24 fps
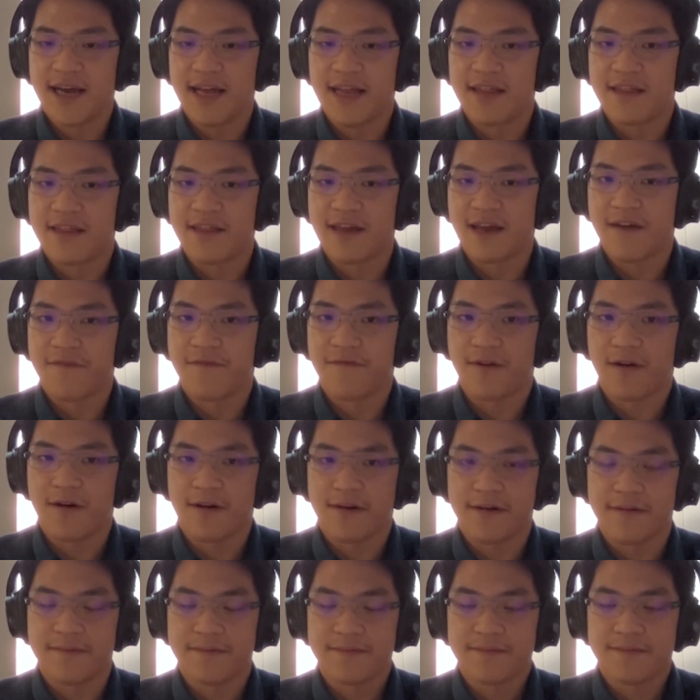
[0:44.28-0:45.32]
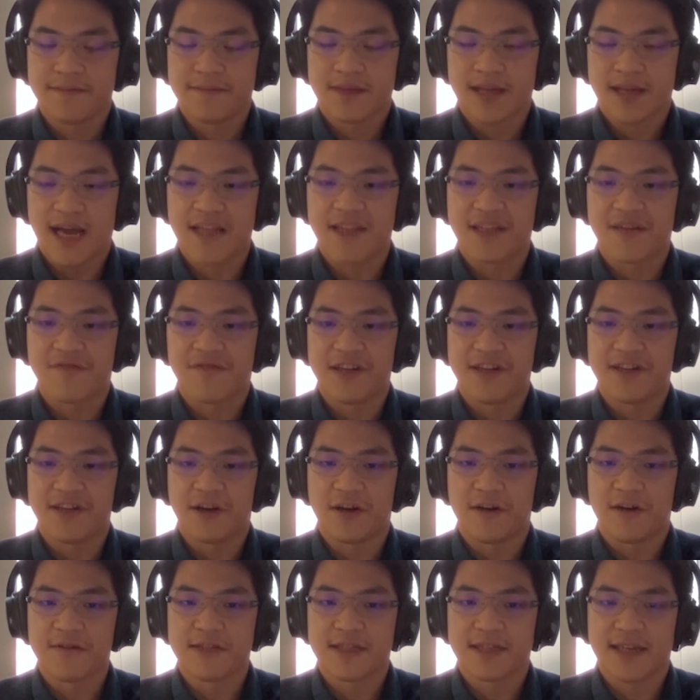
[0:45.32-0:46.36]
And therefore, as a
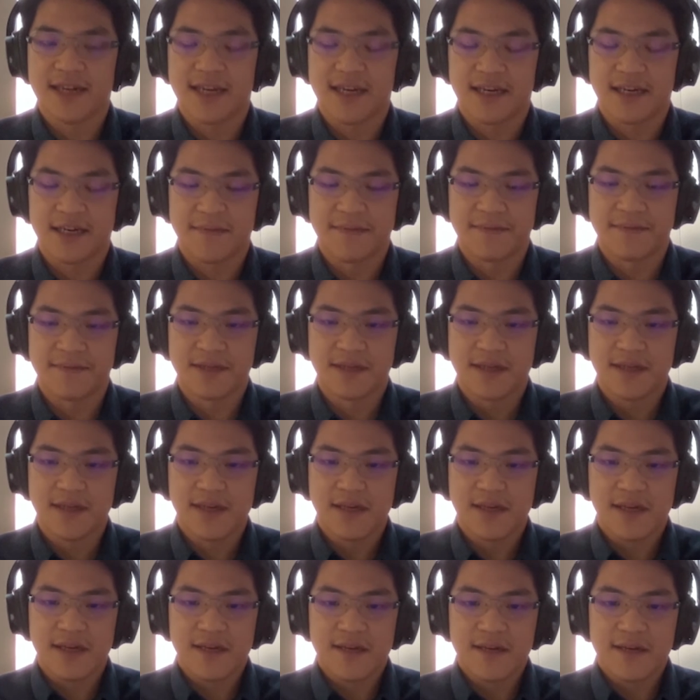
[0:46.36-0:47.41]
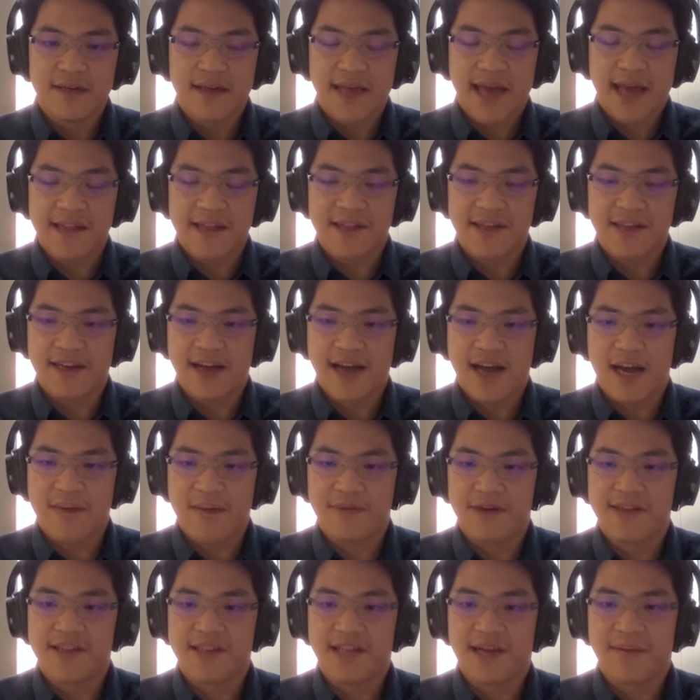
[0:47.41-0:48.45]
result, cancer that
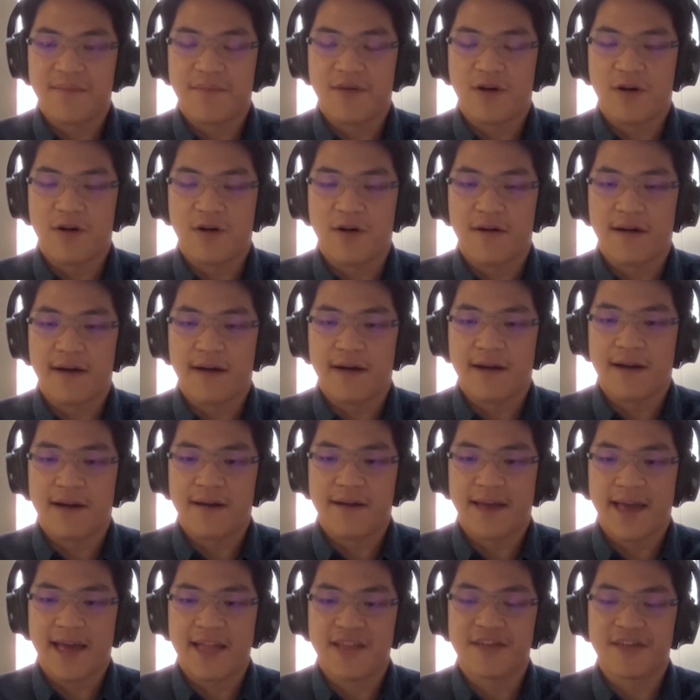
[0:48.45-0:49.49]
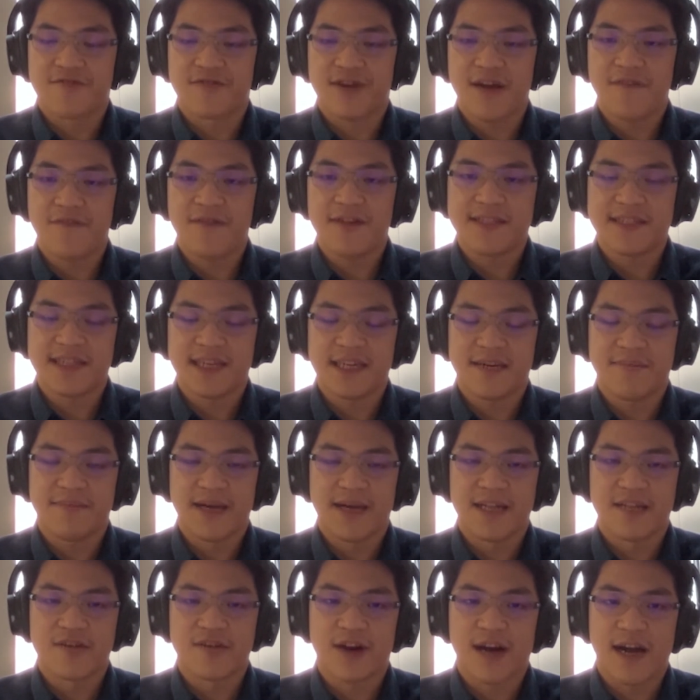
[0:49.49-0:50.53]
harbors some cancer driver gene
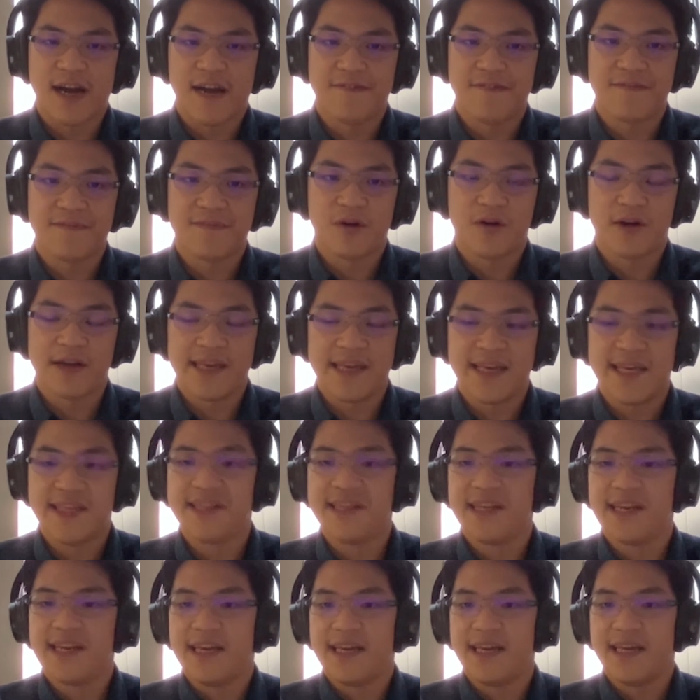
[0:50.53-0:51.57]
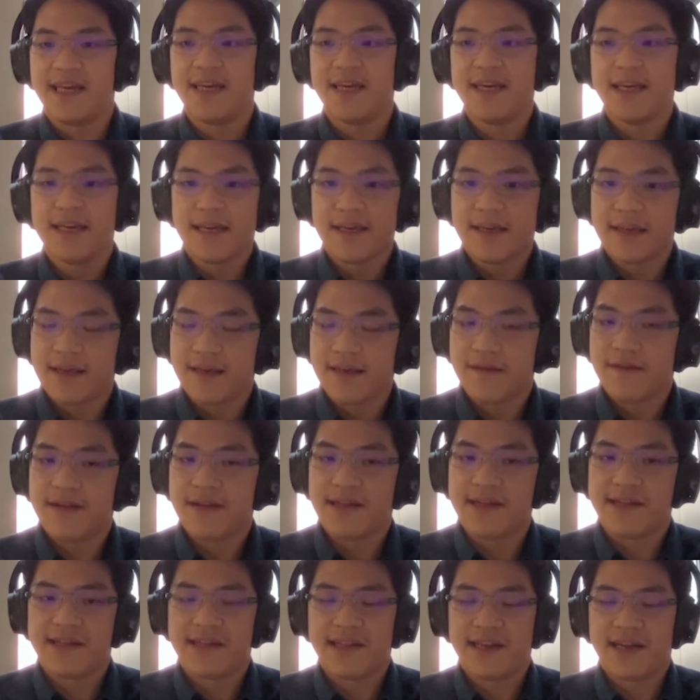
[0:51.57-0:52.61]
may thrive more easily,
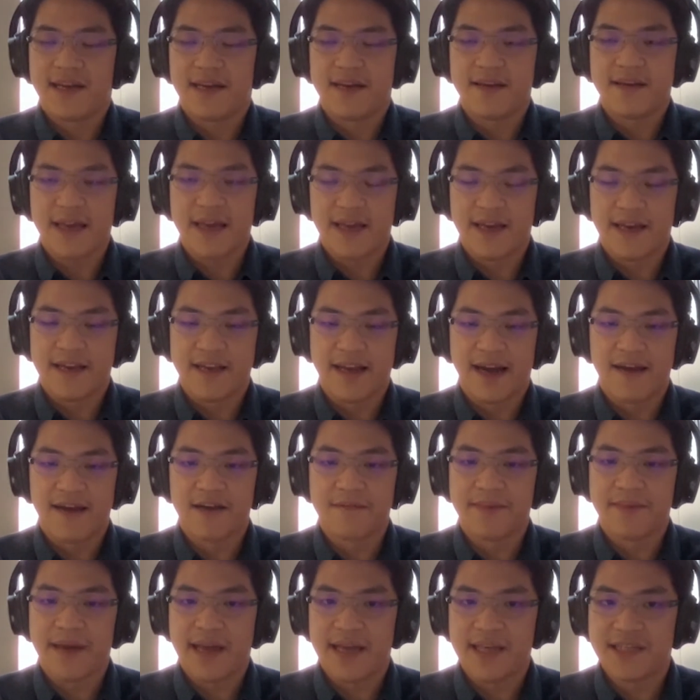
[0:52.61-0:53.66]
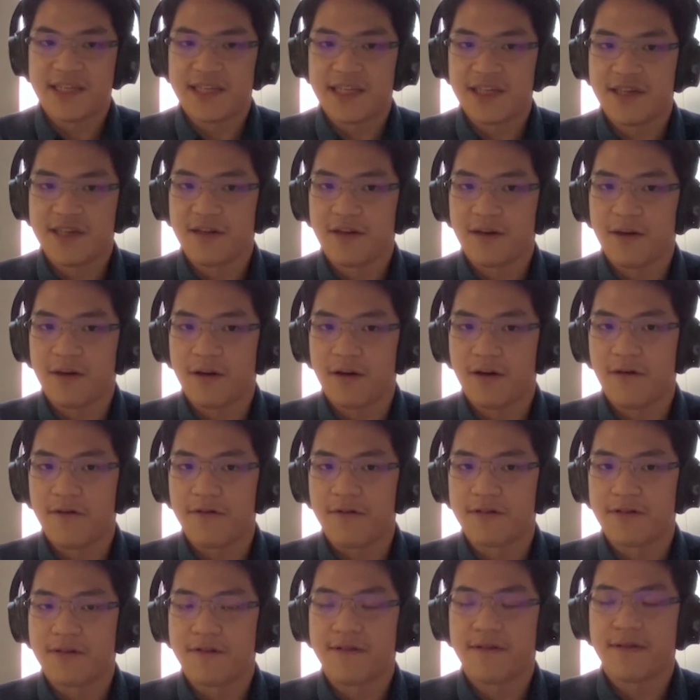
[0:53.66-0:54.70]
let's say, in younger patients,
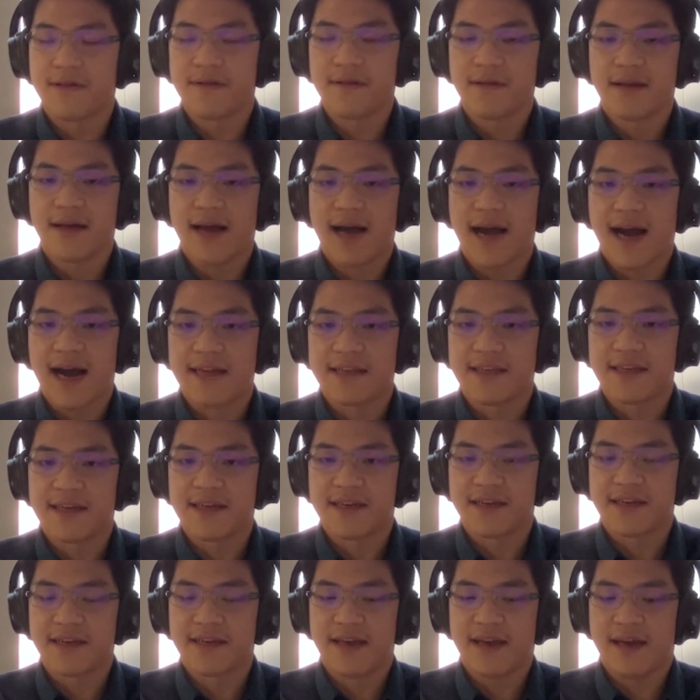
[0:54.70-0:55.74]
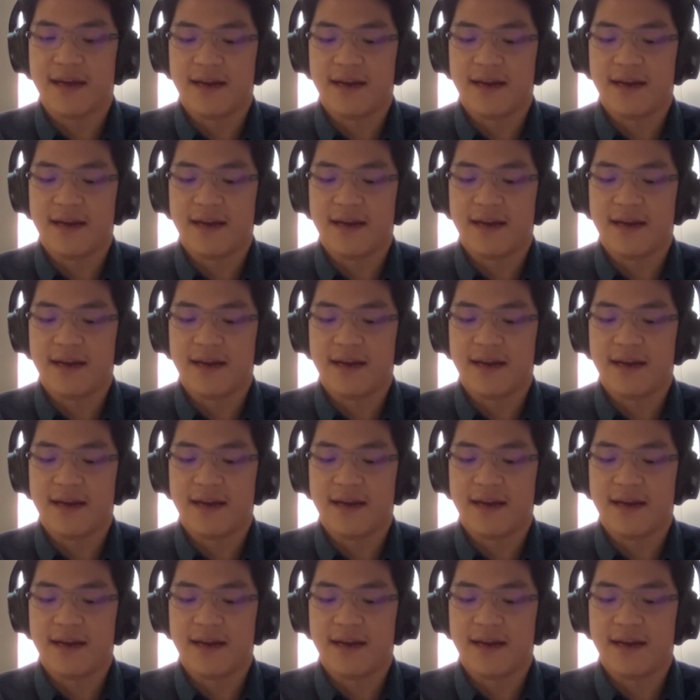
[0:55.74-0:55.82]
or other